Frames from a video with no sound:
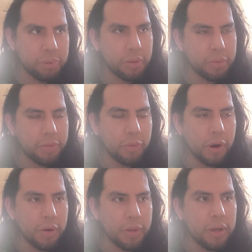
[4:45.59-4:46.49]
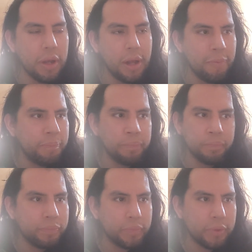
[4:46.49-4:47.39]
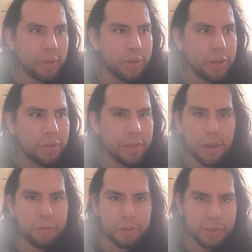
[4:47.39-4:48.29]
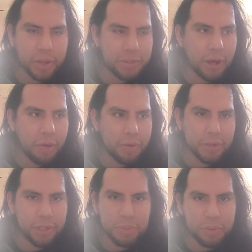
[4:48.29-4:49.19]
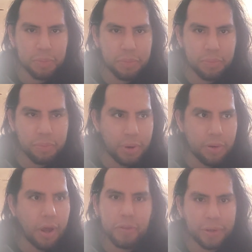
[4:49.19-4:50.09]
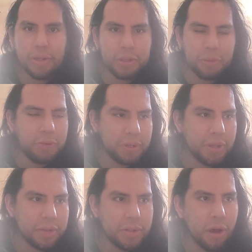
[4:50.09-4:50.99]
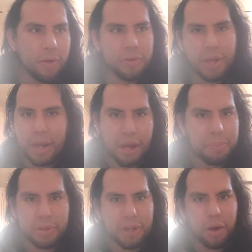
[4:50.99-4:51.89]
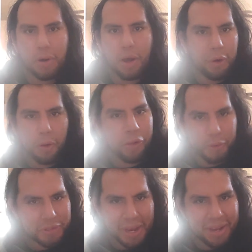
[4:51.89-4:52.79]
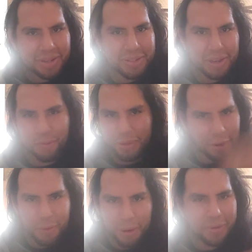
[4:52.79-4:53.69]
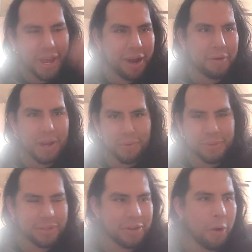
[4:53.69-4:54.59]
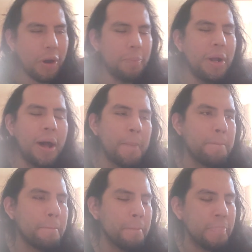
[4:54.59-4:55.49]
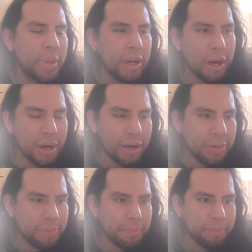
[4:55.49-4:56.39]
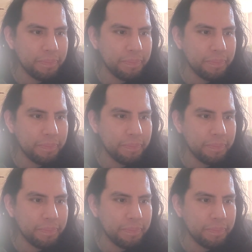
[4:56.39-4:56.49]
probably believe that we are, then that $50,000 gets me nothing. That gets me $50,000 and I miss out on all those gains if we don't go down and we just go up.